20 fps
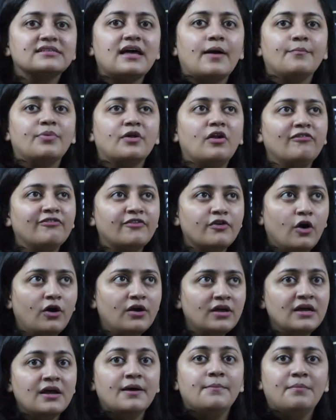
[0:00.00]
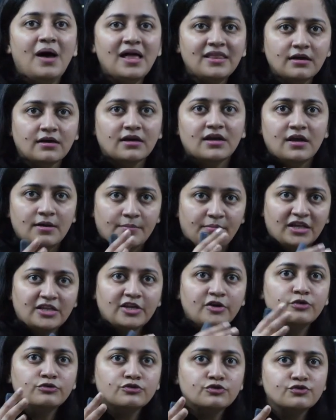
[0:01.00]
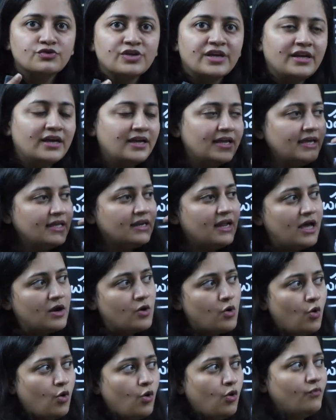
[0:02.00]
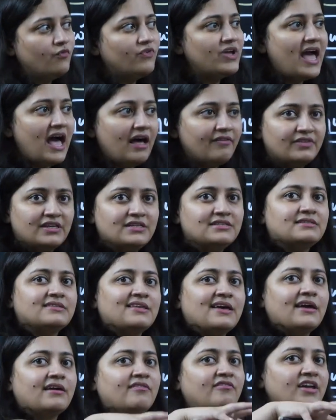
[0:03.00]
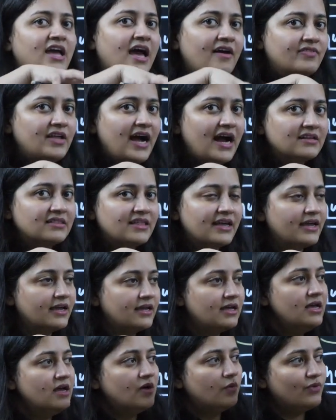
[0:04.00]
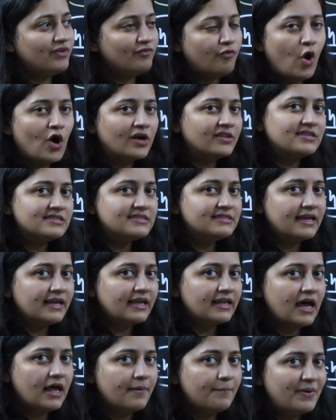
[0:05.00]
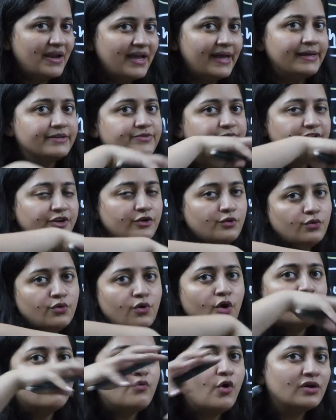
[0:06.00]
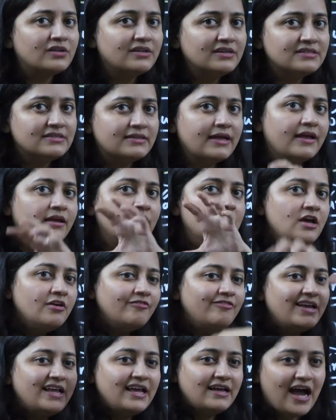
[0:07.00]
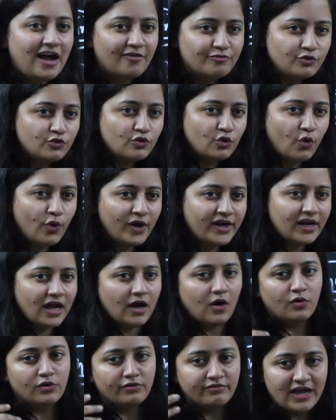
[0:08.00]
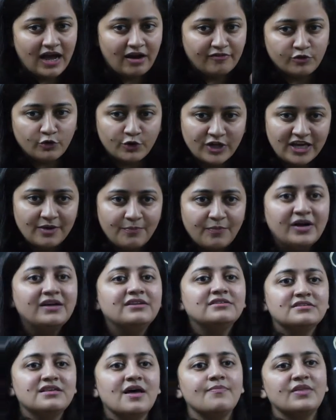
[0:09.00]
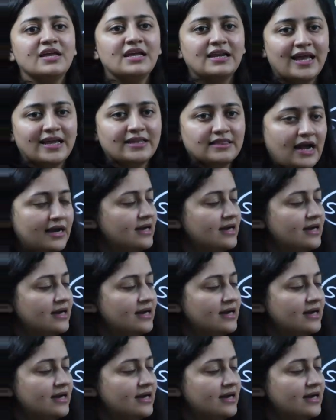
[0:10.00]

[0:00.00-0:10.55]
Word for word: example of your mother mother used to say na in our home we have this thing we have that thing we want this thing in our place we do not want this thing we have to throw it out we have to keep it something like